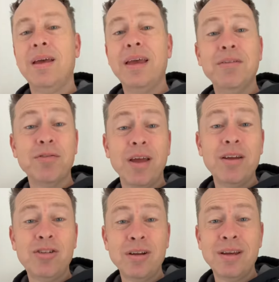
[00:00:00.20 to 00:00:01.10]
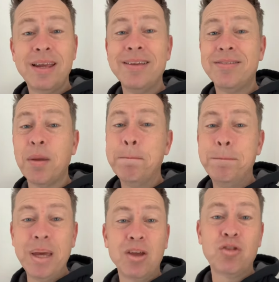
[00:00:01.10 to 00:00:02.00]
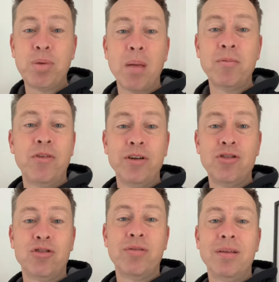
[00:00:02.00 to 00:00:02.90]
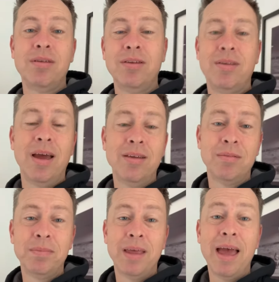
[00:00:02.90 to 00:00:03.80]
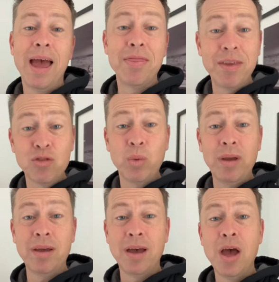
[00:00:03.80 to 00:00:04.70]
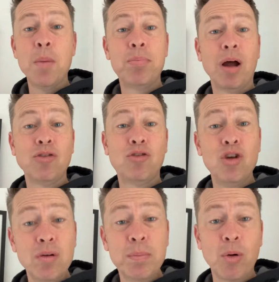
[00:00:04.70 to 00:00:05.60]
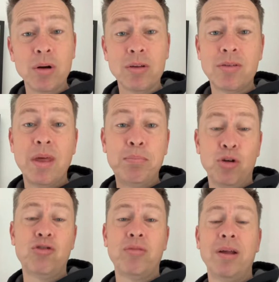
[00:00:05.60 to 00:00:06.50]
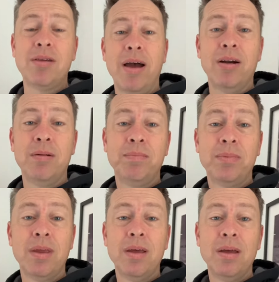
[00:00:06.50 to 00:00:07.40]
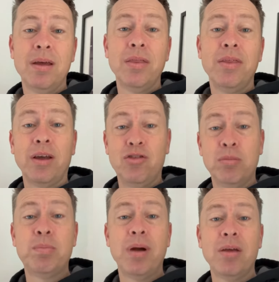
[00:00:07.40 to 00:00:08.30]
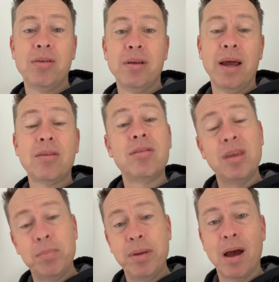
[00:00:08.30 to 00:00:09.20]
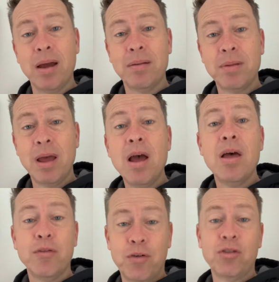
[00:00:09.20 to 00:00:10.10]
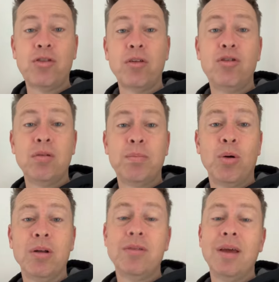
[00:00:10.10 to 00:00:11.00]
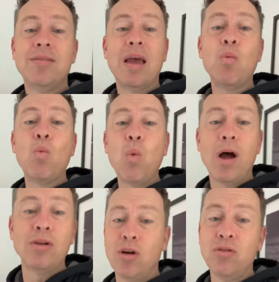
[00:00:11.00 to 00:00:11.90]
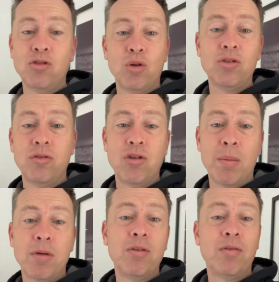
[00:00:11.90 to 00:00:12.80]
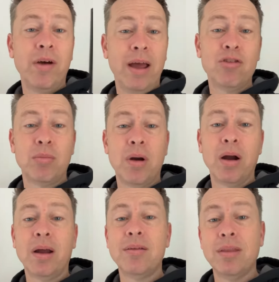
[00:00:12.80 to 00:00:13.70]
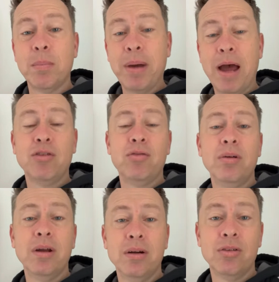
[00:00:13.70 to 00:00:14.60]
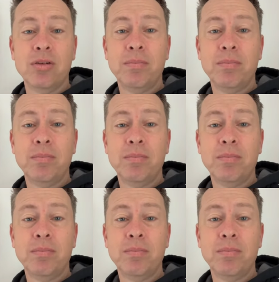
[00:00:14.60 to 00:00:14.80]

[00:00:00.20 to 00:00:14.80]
Inflation is the biggest problem for interest rates these days, and this week brought two reports that pushed rates higher. The Consumer Price Index, CPI, the first of the two reports, is a well-known source of drama for financial markets in the past few years.